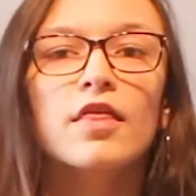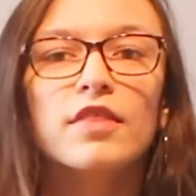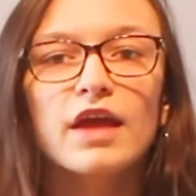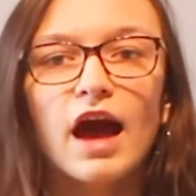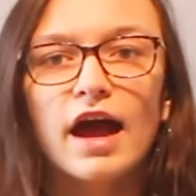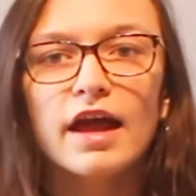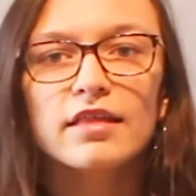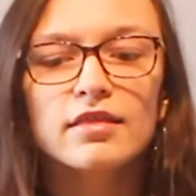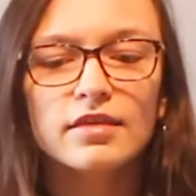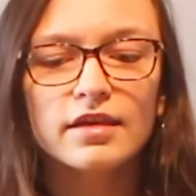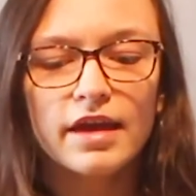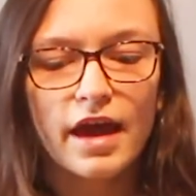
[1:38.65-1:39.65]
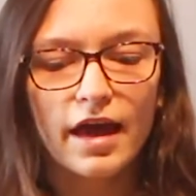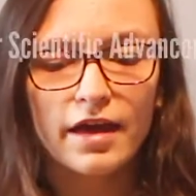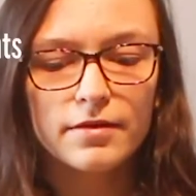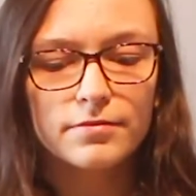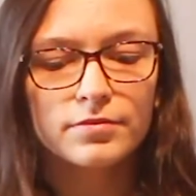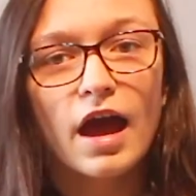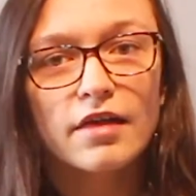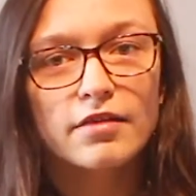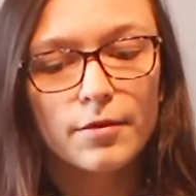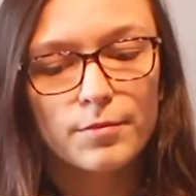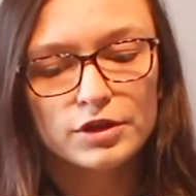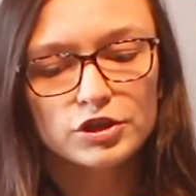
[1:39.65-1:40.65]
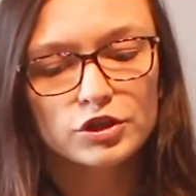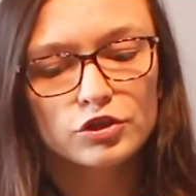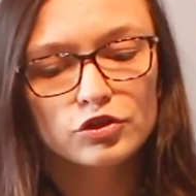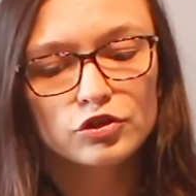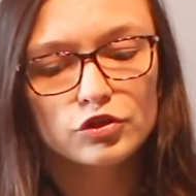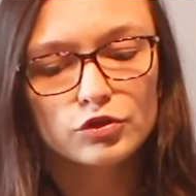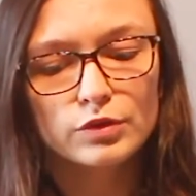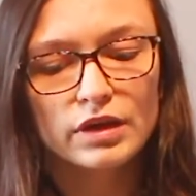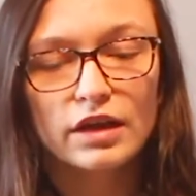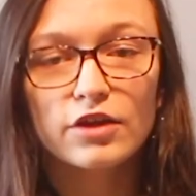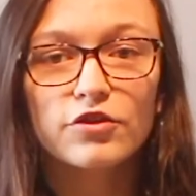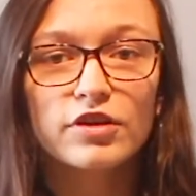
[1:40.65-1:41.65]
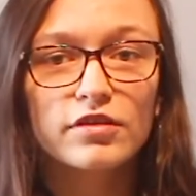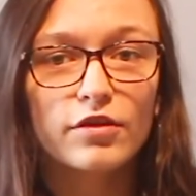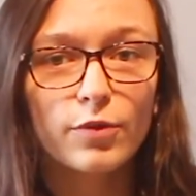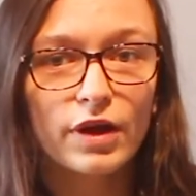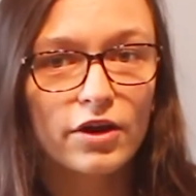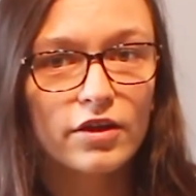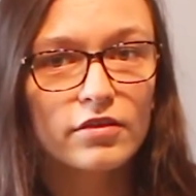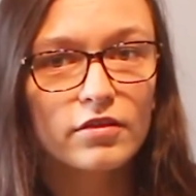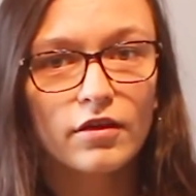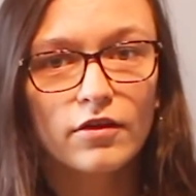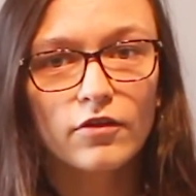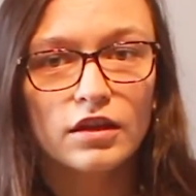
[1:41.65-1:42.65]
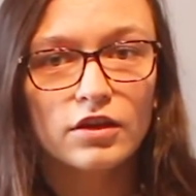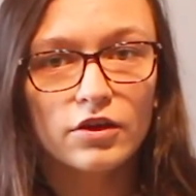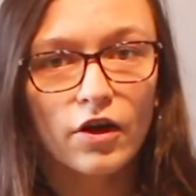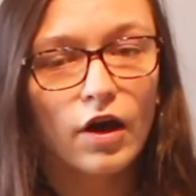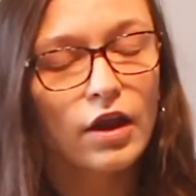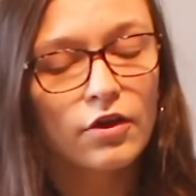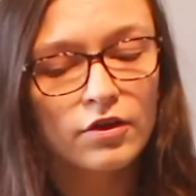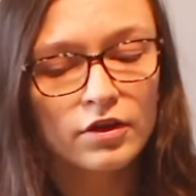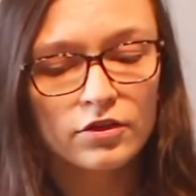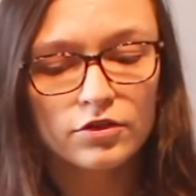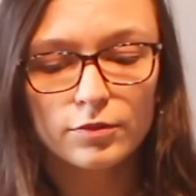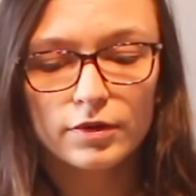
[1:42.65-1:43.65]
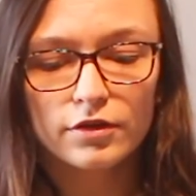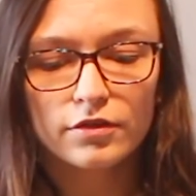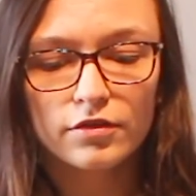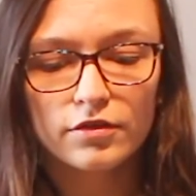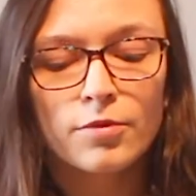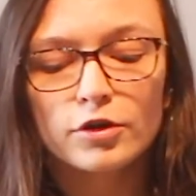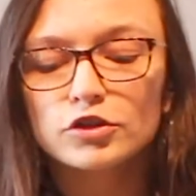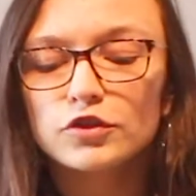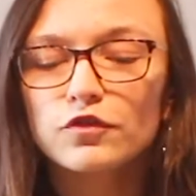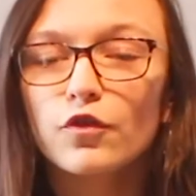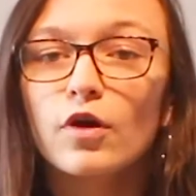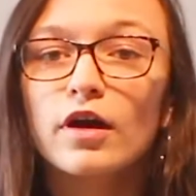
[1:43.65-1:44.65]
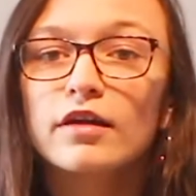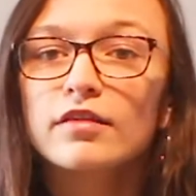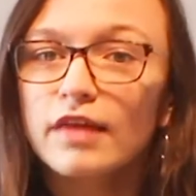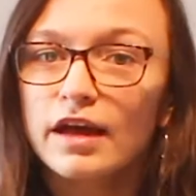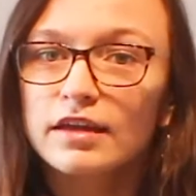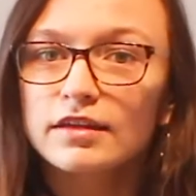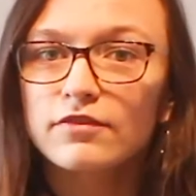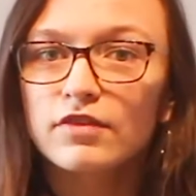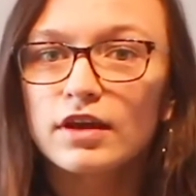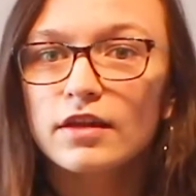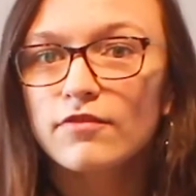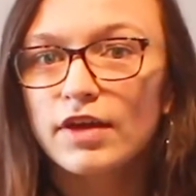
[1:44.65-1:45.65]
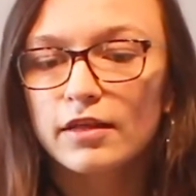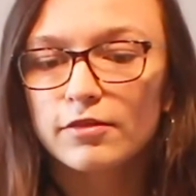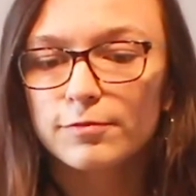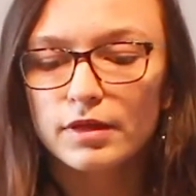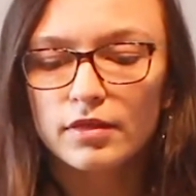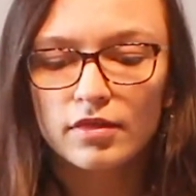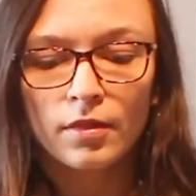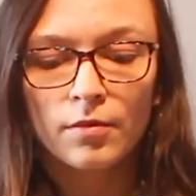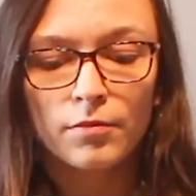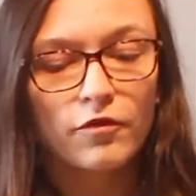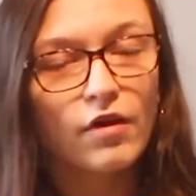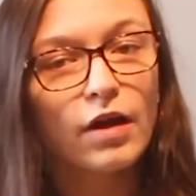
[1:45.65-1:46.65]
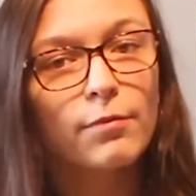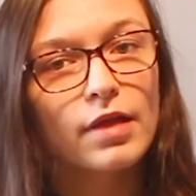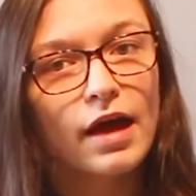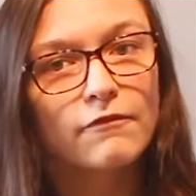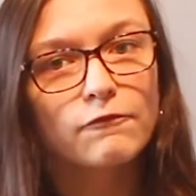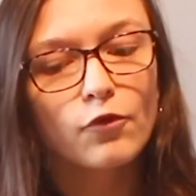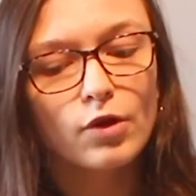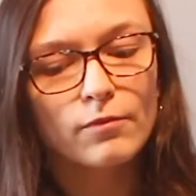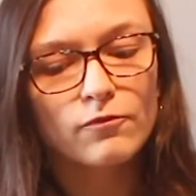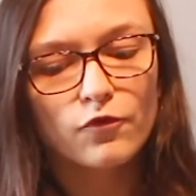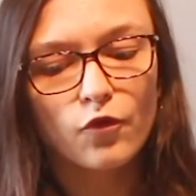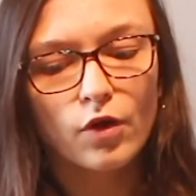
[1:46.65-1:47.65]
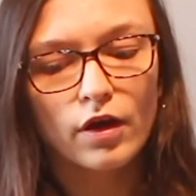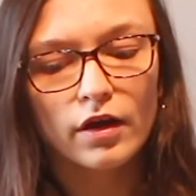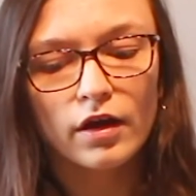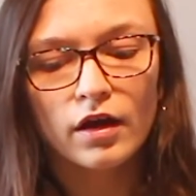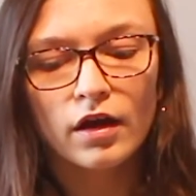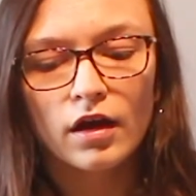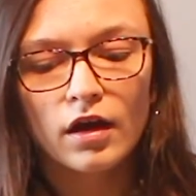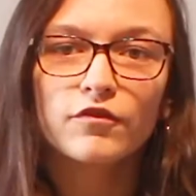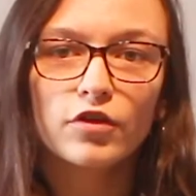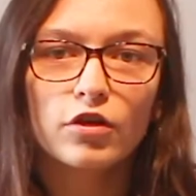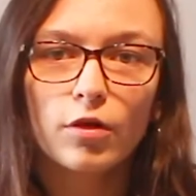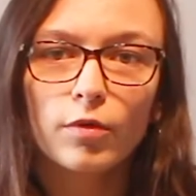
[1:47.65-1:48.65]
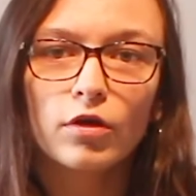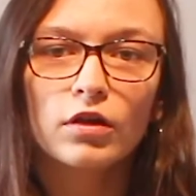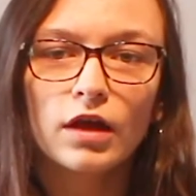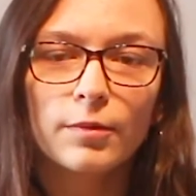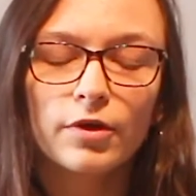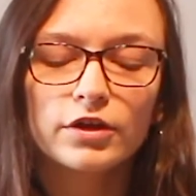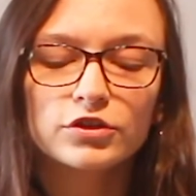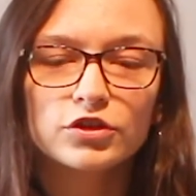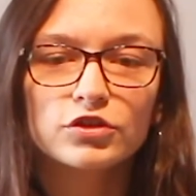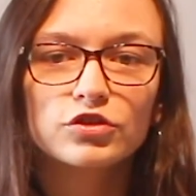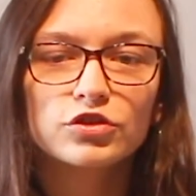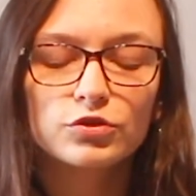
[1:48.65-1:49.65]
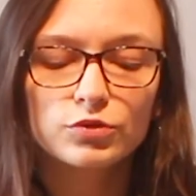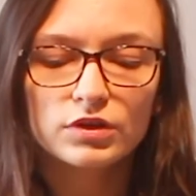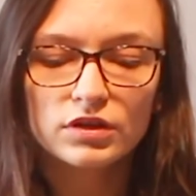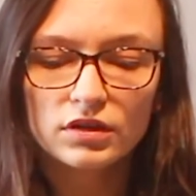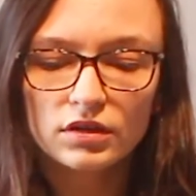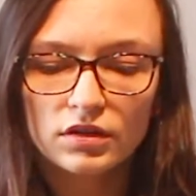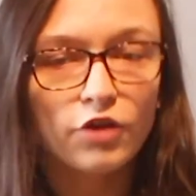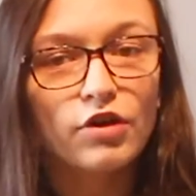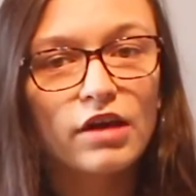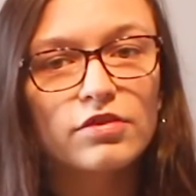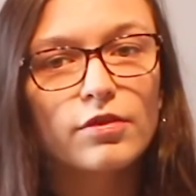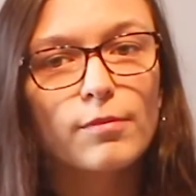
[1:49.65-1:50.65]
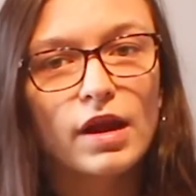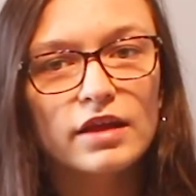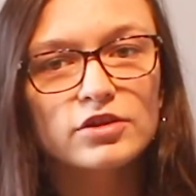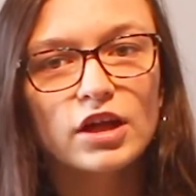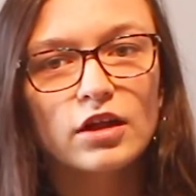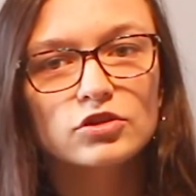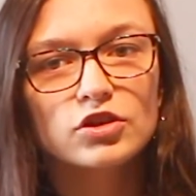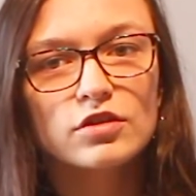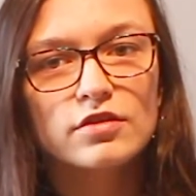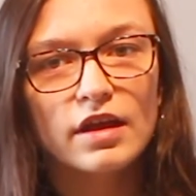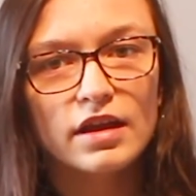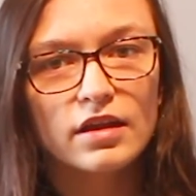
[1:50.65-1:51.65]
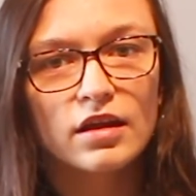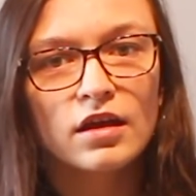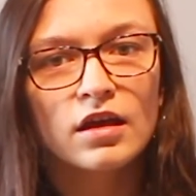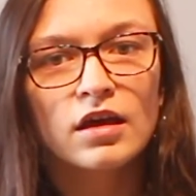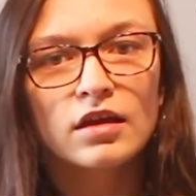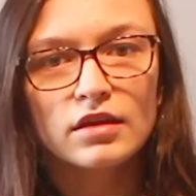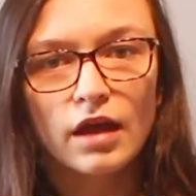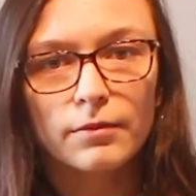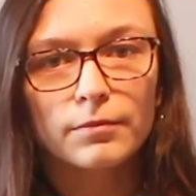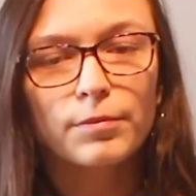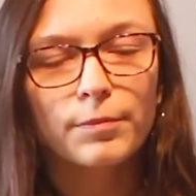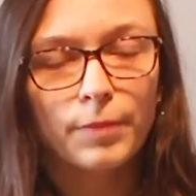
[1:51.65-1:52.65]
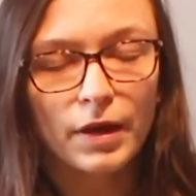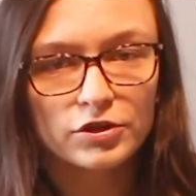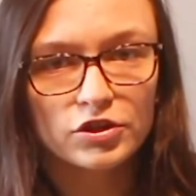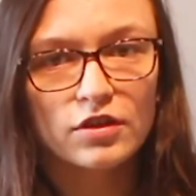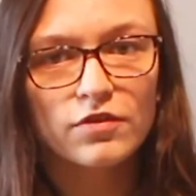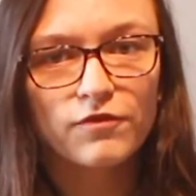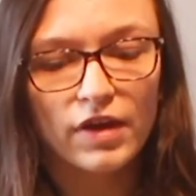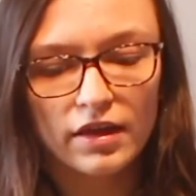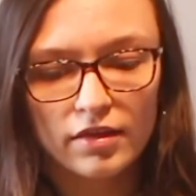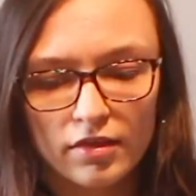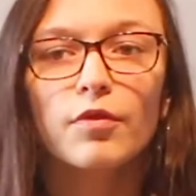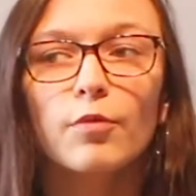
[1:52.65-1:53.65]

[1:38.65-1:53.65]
The INCA has a mission to increase awareness of neuroendocrine tumors, push for scientific advancements, provide a platform for, for global collaboration to address the many challenges that, net patient's face.